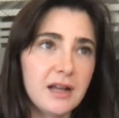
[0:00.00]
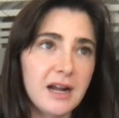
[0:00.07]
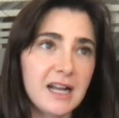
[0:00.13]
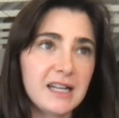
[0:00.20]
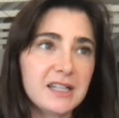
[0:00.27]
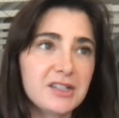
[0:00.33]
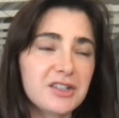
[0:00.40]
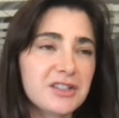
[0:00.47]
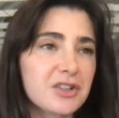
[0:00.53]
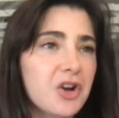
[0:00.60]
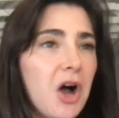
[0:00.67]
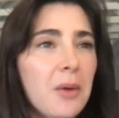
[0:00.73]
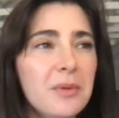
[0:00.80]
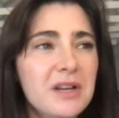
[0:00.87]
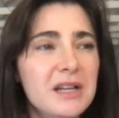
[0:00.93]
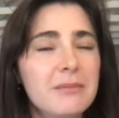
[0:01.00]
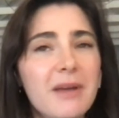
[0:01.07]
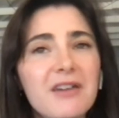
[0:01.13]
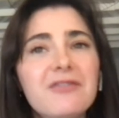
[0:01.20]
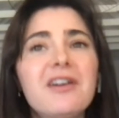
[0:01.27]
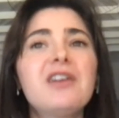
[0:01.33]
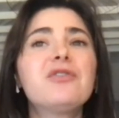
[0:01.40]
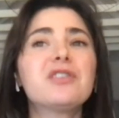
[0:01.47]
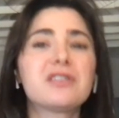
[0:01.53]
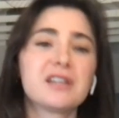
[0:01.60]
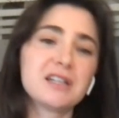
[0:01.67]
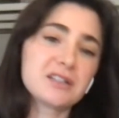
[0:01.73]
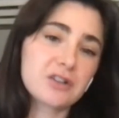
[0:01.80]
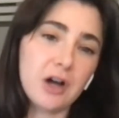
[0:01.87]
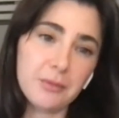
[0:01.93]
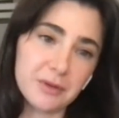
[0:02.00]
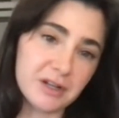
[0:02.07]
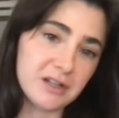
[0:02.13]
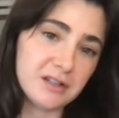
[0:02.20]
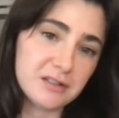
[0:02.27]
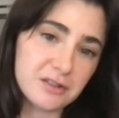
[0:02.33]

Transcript: And that's just a comedy. My favorite thing is comedy.